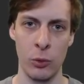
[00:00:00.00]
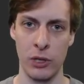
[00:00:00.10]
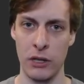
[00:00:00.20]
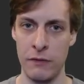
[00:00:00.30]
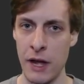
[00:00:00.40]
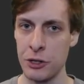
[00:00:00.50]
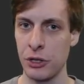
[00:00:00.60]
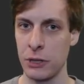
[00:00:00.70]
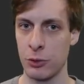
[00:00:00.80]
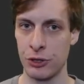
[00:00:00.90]
will
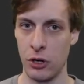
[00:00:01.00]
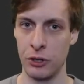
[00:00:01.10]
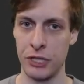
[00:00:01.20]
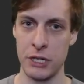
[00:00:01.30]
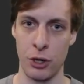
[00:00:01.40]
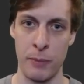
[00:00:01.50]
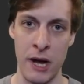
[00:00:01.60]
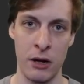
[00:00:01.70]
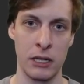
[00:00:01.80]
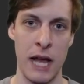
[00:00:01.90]
eventually result in your
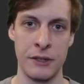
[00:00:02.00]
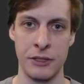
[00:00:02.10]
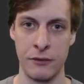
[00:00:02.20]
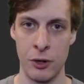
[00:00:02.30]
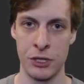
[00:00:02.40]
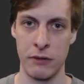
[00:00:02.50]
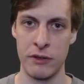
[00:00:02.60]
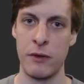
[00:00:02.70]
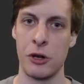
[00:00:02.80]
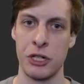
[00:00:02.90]
parent class's version of the
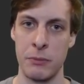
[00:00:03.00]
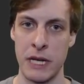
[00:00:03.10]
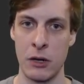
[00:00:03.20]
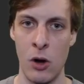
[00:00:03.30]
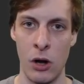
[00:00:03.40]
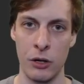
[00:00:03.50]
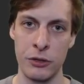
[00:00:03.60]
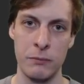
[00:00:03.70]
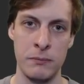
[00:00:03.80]
function being called.